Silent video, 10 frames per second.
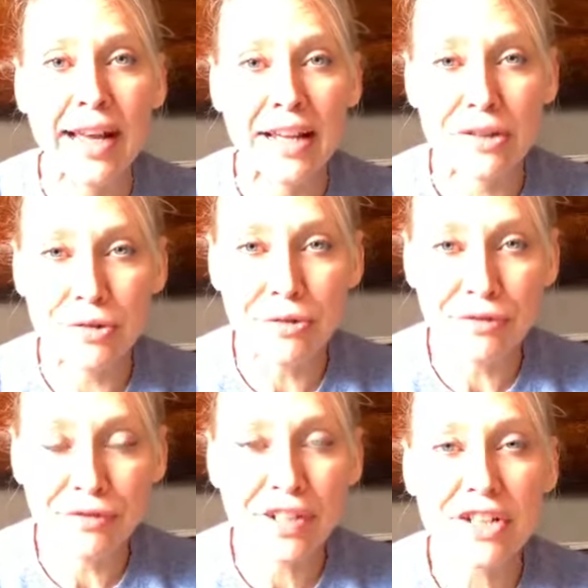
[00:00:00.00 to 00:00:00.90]
and you
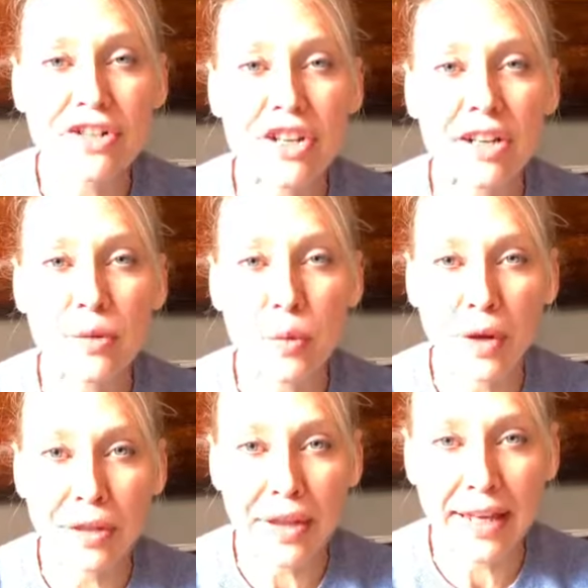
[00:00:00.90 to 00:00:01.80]
finish it
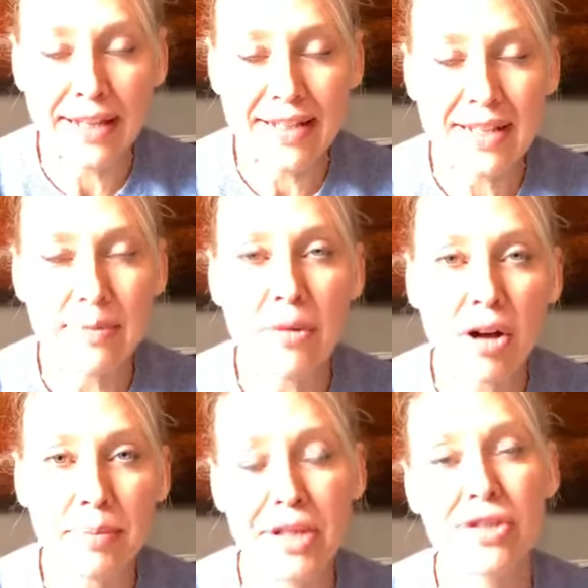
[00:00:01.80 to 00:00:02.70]
with a small
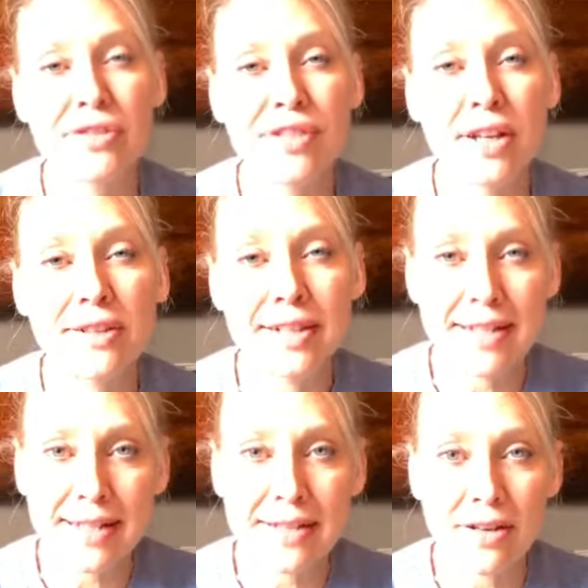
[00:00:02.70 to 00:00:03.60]
pinch of Celtic
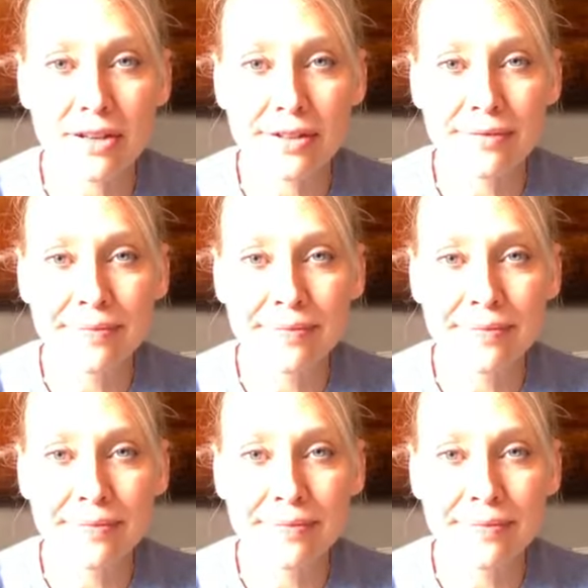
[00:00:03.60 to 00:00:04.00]
sea salt.